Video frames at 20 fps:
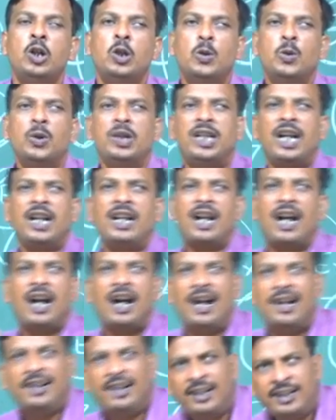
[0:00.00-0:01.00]
we can
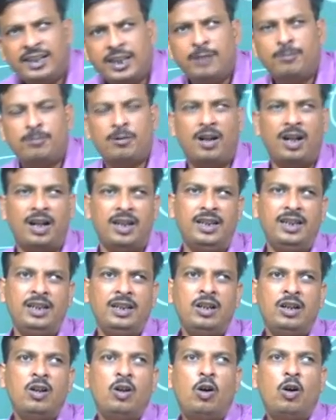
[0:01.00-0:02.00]
identify
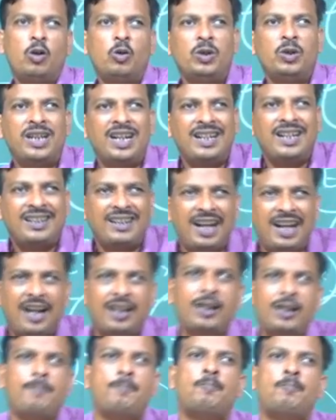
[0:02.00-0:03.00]
or we can
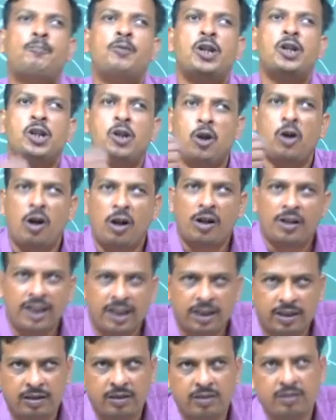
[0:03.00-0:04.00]
take the
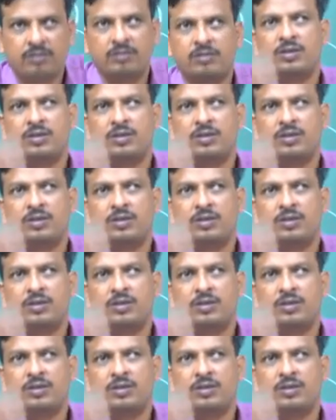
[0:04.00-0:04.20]
periodic,